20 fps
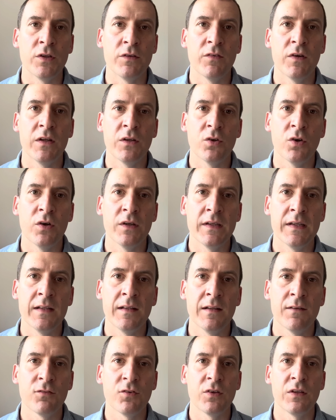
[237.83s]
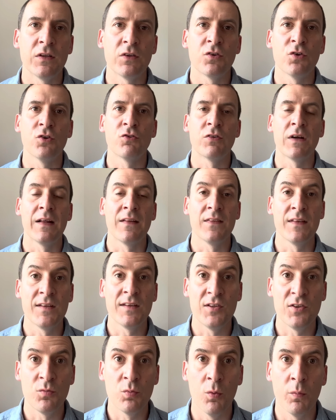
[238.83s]
You've only got years left on this contract.
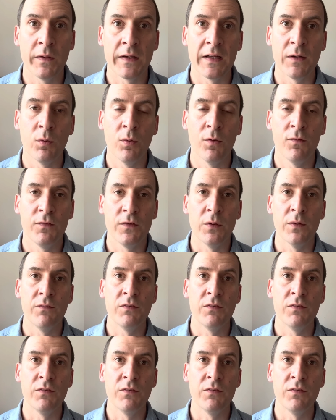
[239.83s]
This is what we're going to offer you.